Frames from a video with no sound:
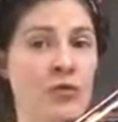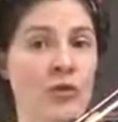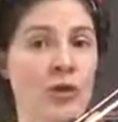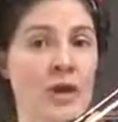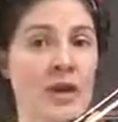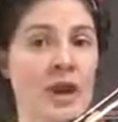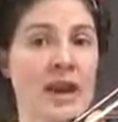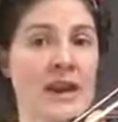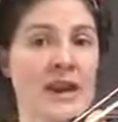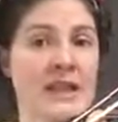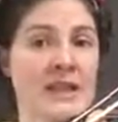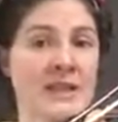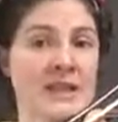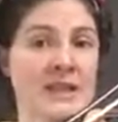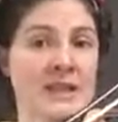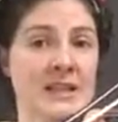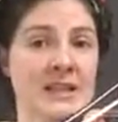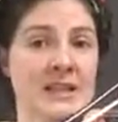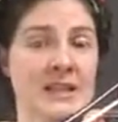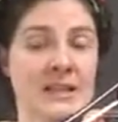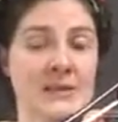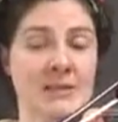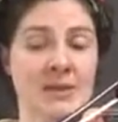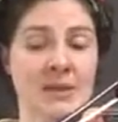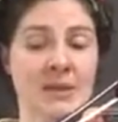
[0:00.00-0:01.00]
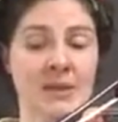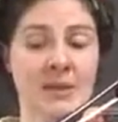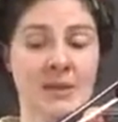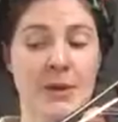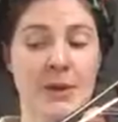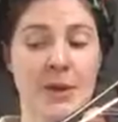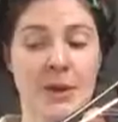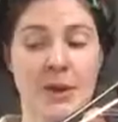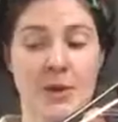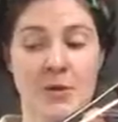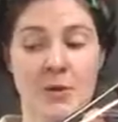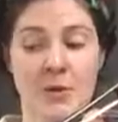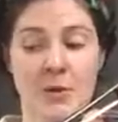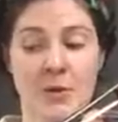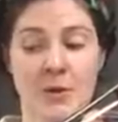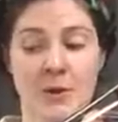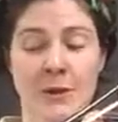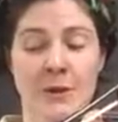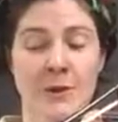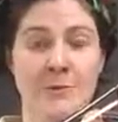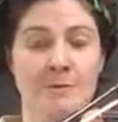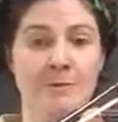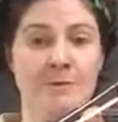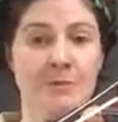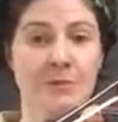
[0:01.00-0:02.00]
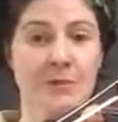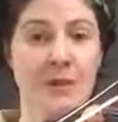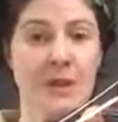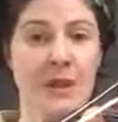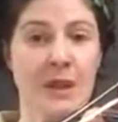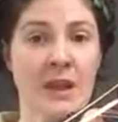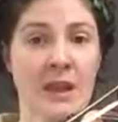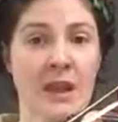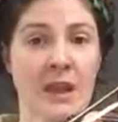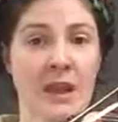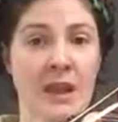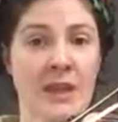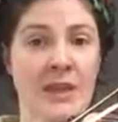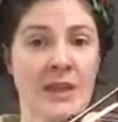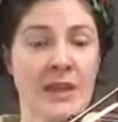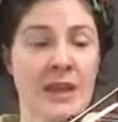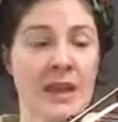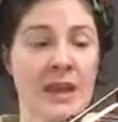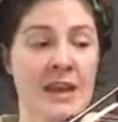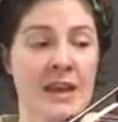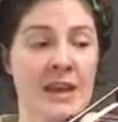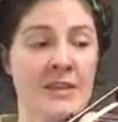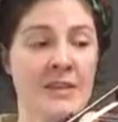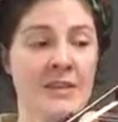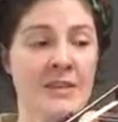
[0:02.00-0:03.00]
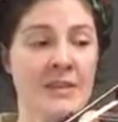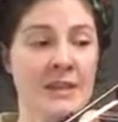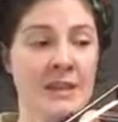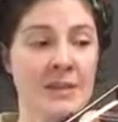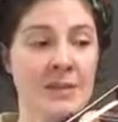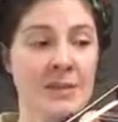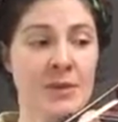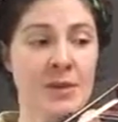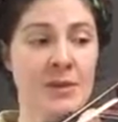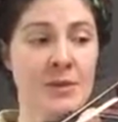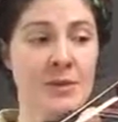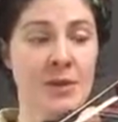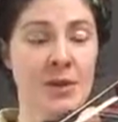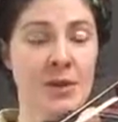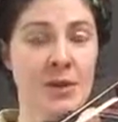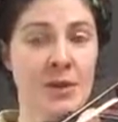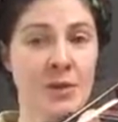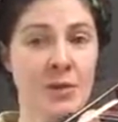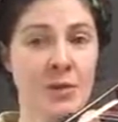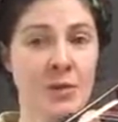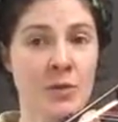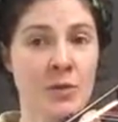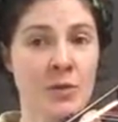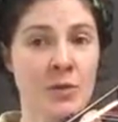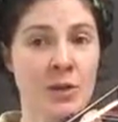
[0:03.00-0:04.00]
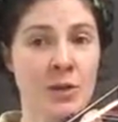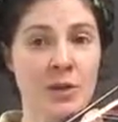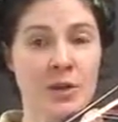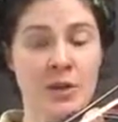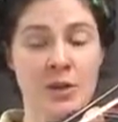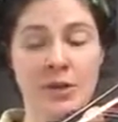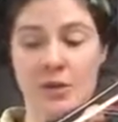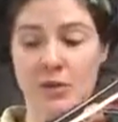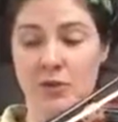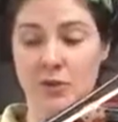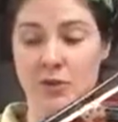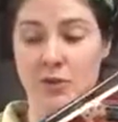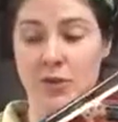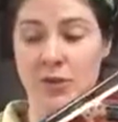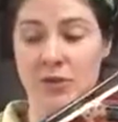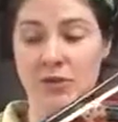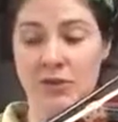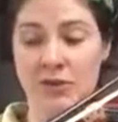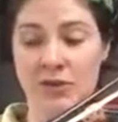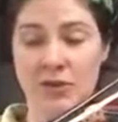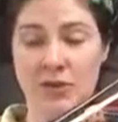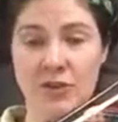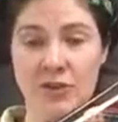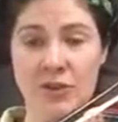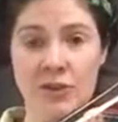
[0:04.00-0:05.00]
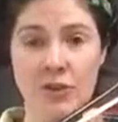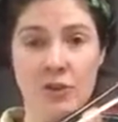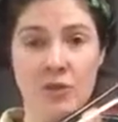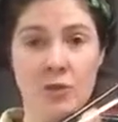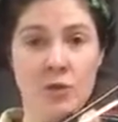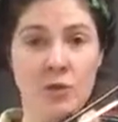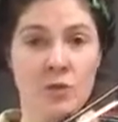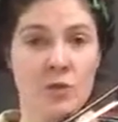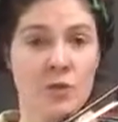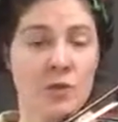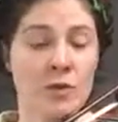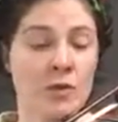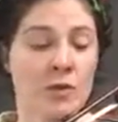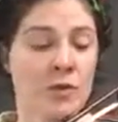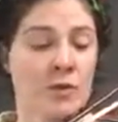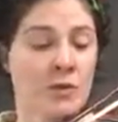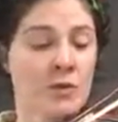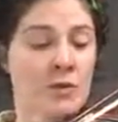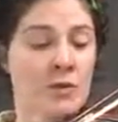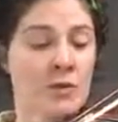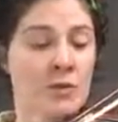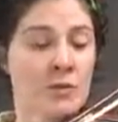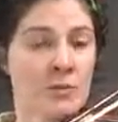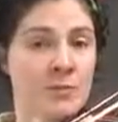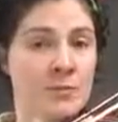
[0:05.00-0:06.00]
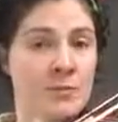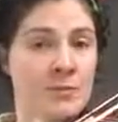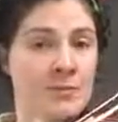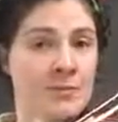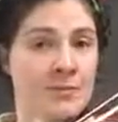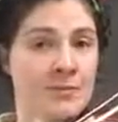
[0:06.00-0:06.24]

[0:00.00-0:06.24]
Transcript: right to the tip of the bow and then at the tip of the bow you're going two do